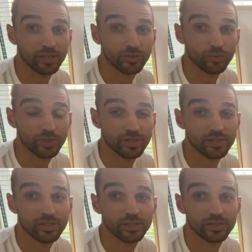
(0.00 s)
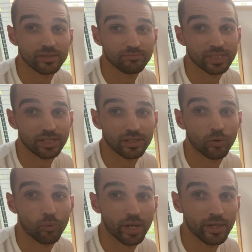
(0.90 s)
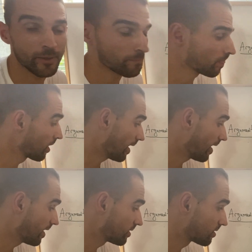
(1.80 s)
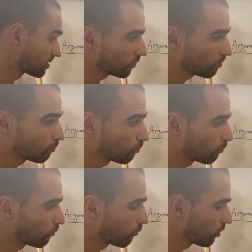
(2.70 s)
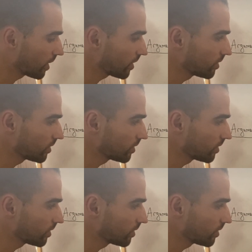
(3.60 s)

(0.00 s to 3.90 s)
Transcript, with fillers: can do this in a single way. And when we plug